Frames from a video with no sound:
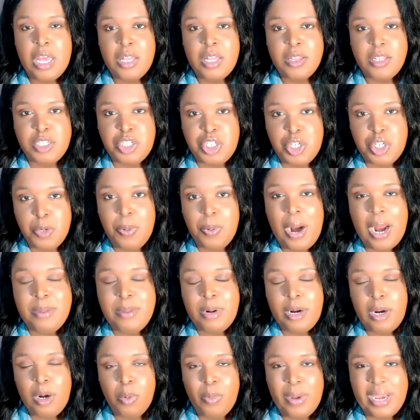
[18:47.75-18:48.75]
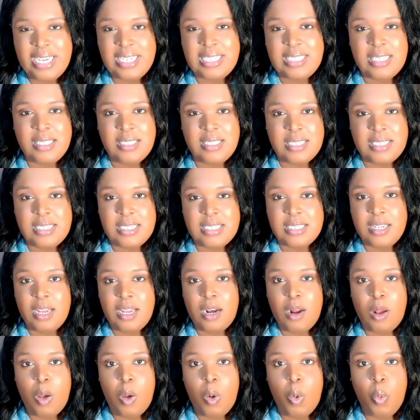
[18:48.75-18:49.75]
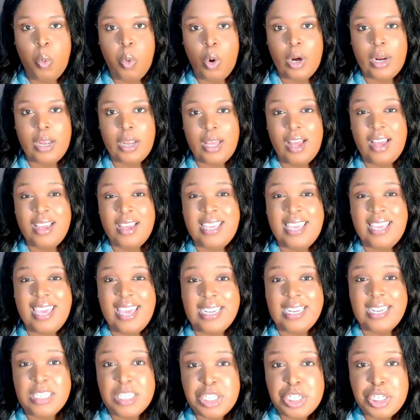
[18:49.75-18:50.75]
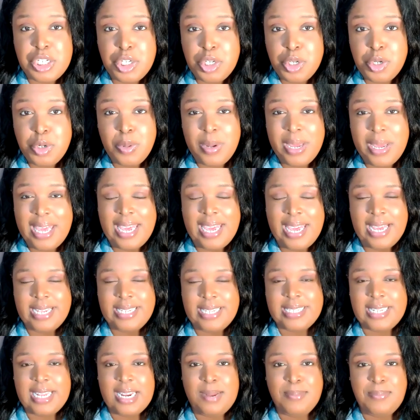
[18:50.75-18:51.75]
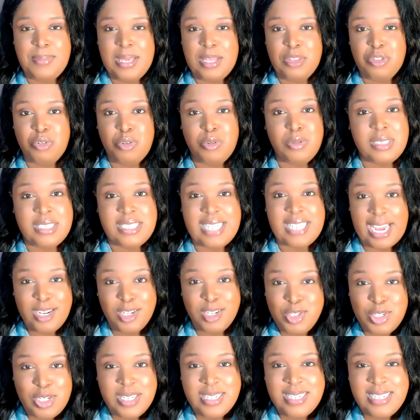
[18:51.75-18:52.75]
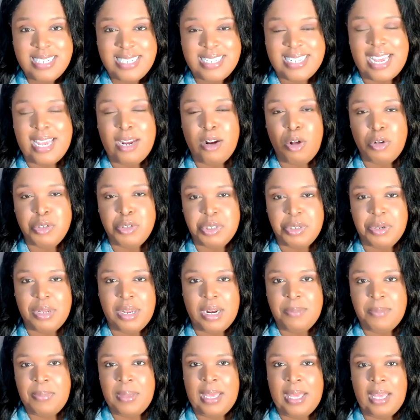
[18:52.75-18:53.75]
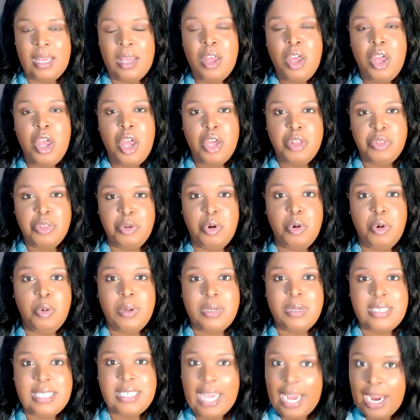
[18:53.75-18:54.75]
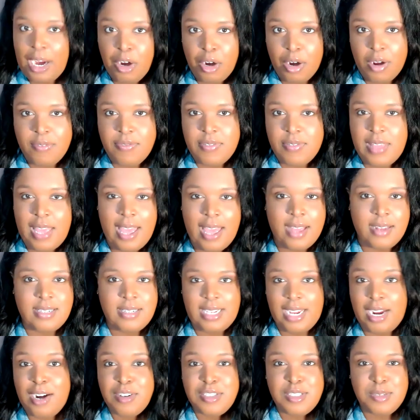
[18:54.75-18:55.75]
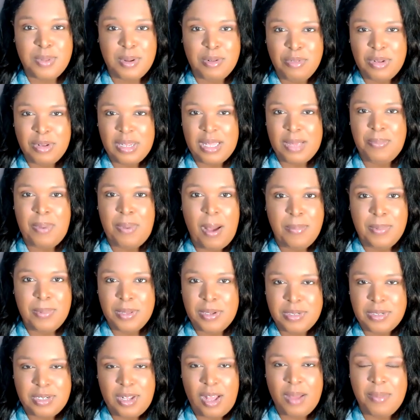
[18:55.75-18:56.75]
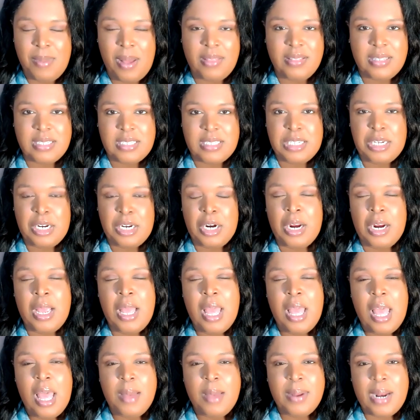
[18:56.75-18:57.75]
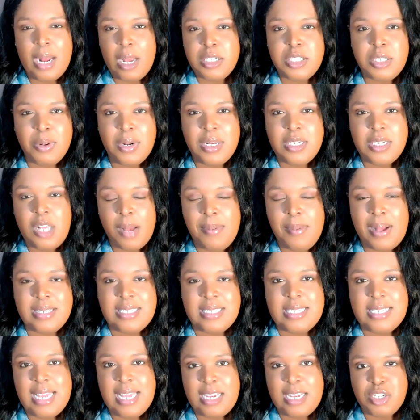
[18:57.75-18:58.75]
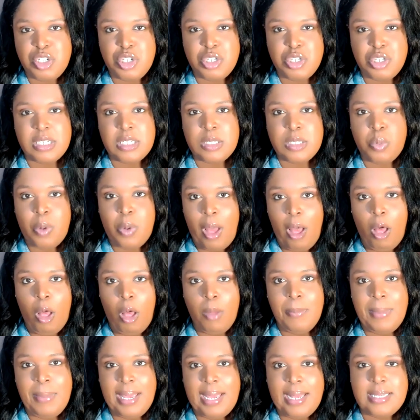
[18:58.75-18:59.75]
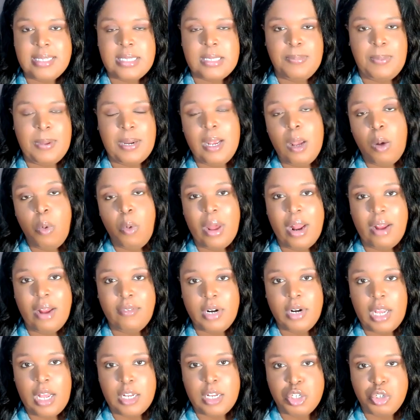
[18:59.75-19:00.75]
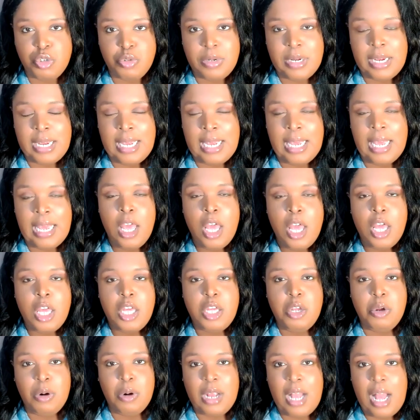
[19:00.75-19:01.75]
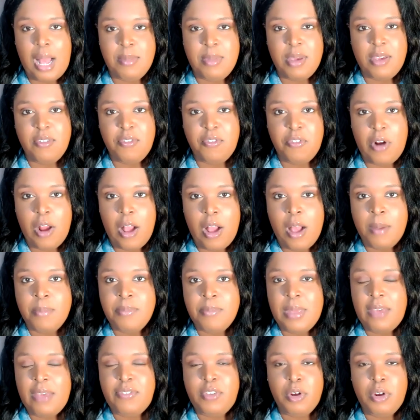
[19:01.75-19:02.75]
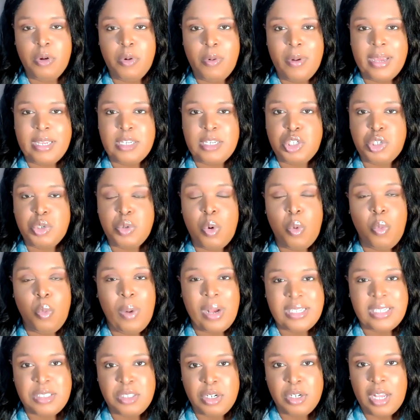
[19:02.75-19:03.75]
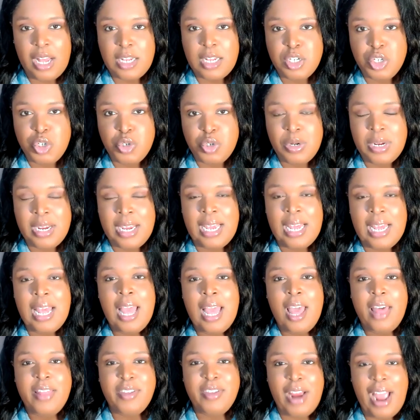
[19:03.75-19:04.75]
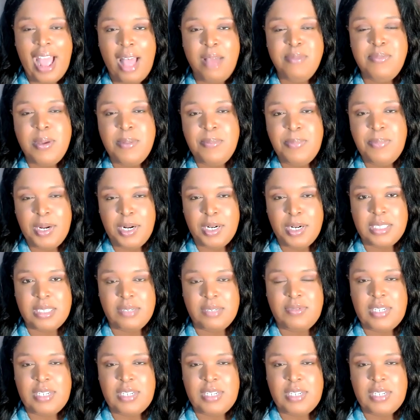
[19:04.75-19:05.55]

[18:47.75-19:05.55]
The 2 primary ways that this is going to work against you is going to be through sanctions, and also going to be through tariffs. And tariffs have been really popular to talk about this year, but I also want to talk about sanctions as well, because depending on whatever country you are coming from, if you're going to a Western country, there have been periods of